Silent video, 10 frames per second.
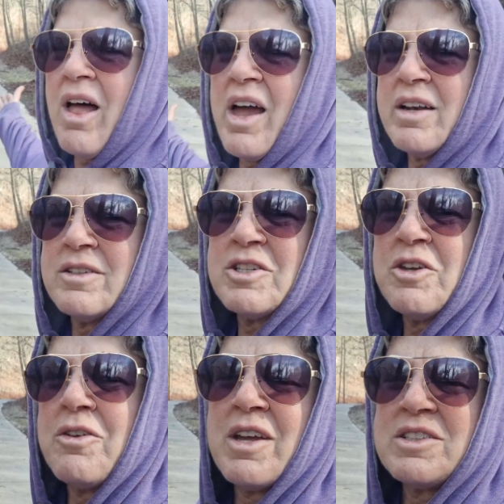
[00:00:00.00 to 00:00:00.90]
lot until
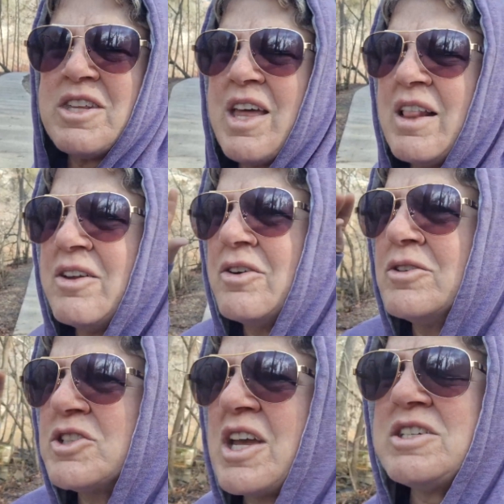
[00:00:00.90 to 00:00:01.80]
you get to that little
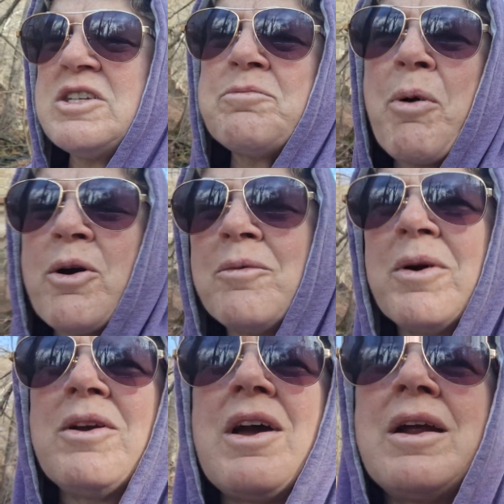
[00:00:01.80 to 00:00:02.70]
sketchy part
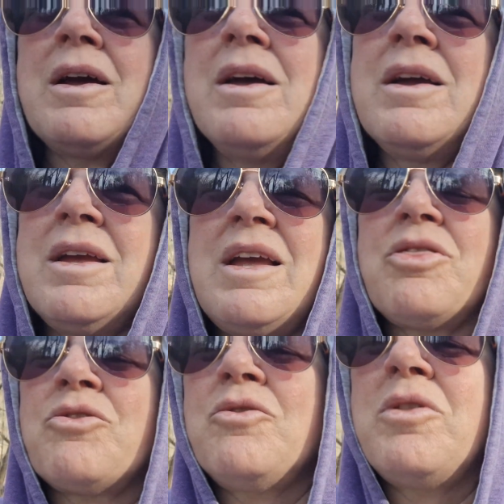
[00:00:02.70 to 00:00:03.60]
where you gotta
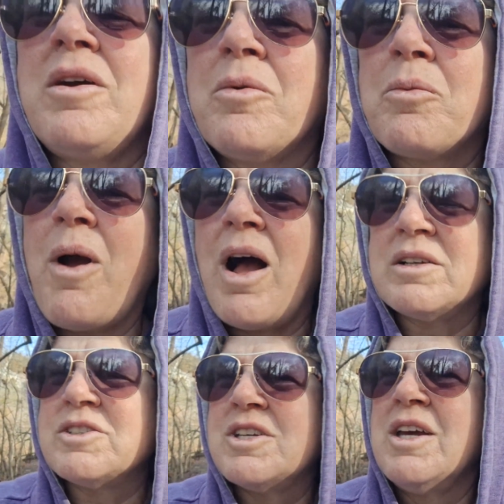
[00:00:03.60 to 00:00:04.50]
get through the
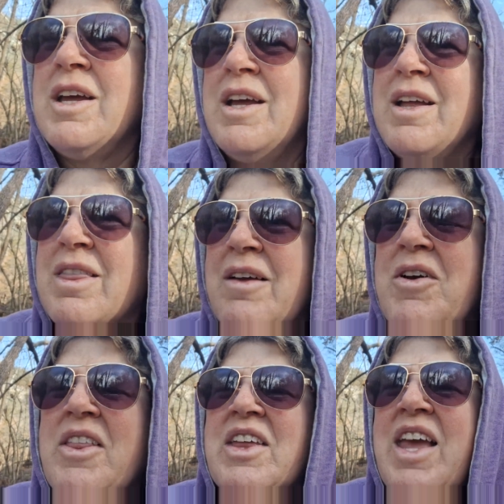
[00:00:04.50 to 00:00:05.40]
rocks. They've
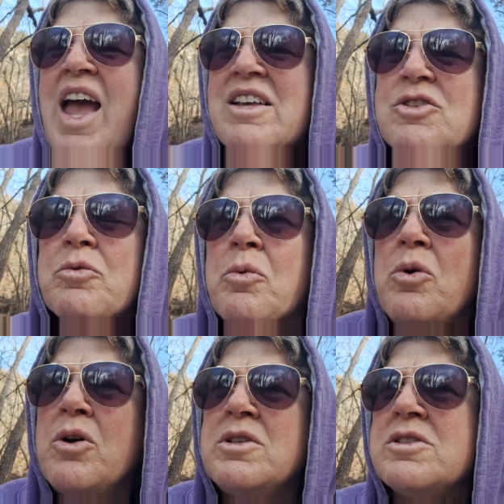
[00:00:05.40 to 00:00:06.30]
got the castle
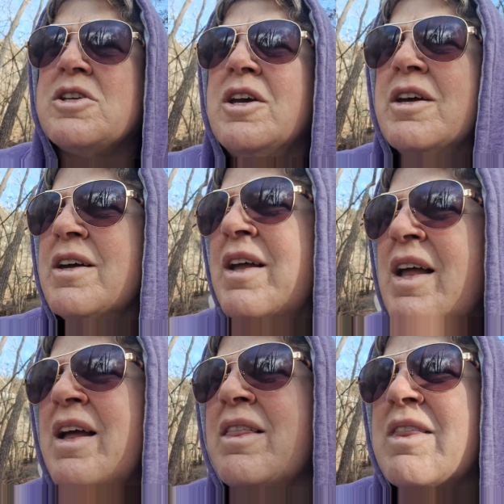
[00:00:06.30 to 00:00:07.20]
ruins,
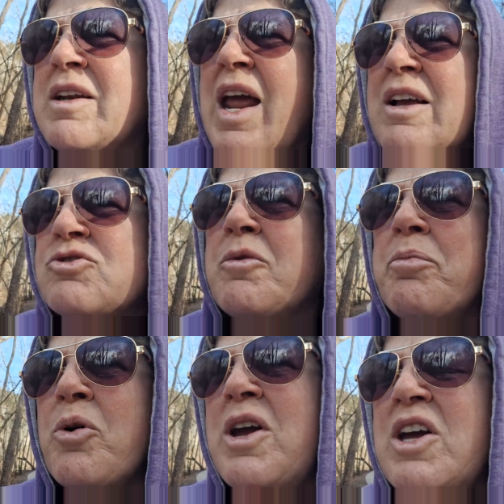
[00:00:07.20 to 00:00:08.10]
the natural
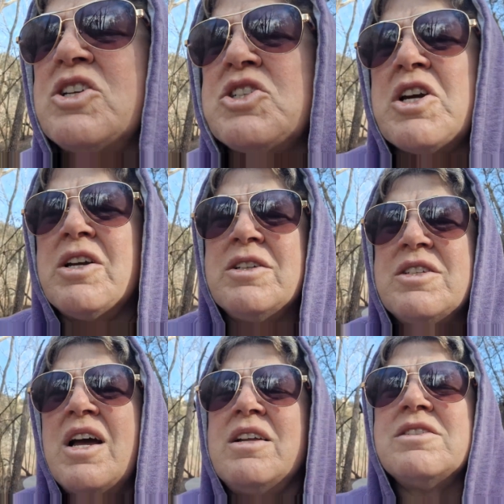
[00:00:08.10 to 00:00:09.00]
bridge,
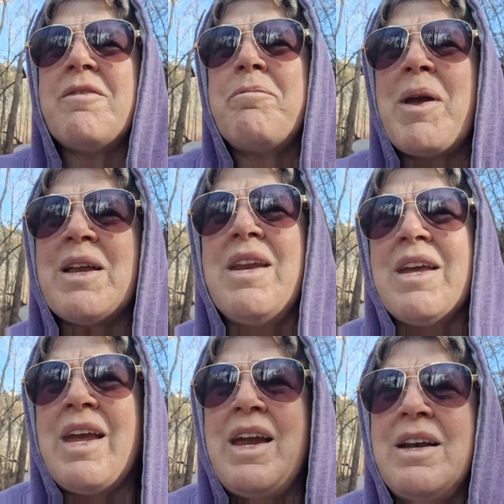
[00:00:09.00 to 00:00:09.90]
tons of
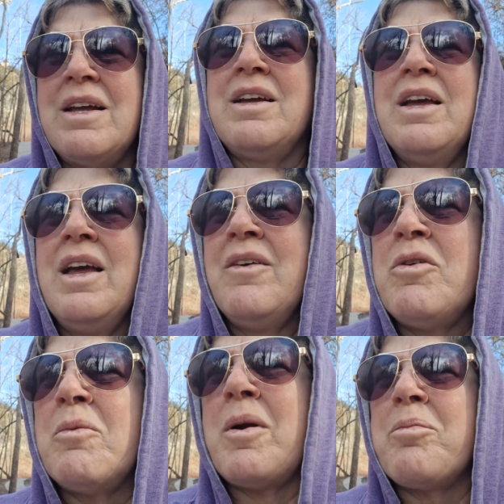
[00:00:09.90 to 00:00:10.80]
picnicking.
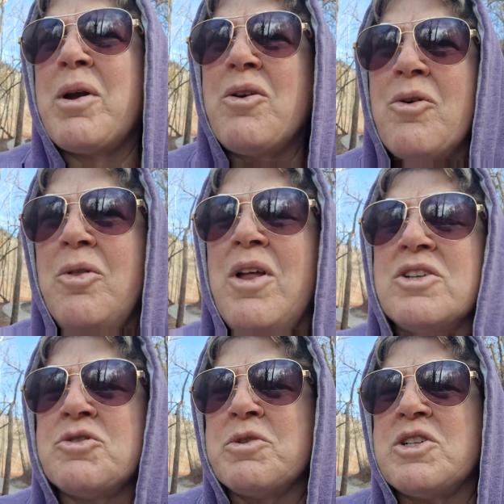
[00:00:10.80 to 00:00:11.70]
you wanna bring your own
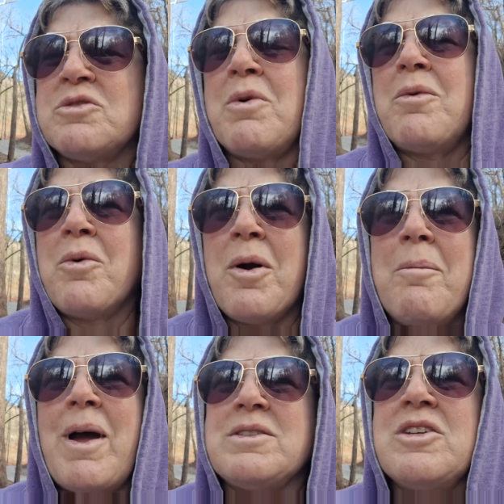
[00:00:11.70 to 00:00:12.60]
lunch, which is what we're
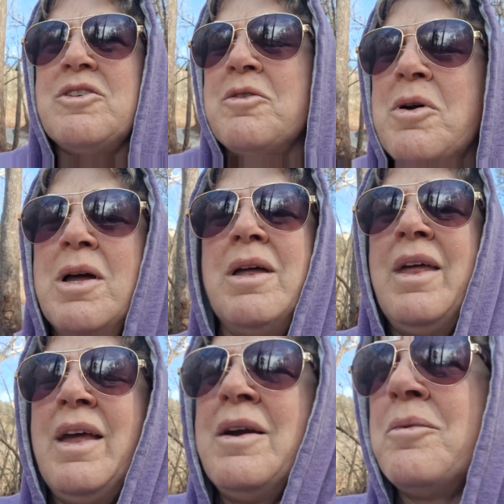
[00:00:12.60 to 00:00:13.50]
about to do.
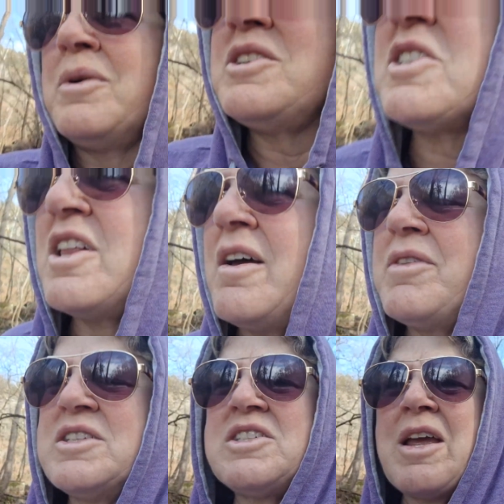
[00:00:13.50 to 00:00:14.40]
We just love
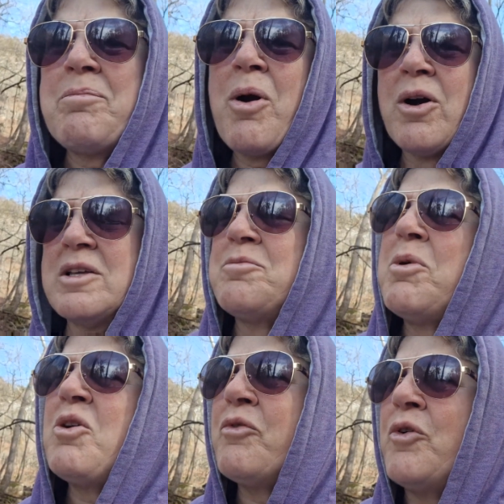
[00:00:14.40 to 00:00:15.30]
this state park, it's
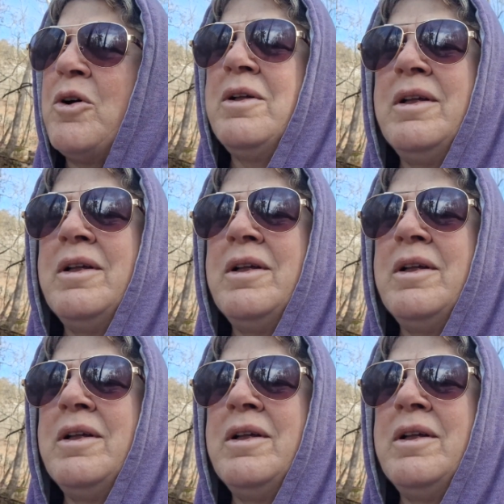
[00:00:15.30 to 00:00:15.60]
beautiful.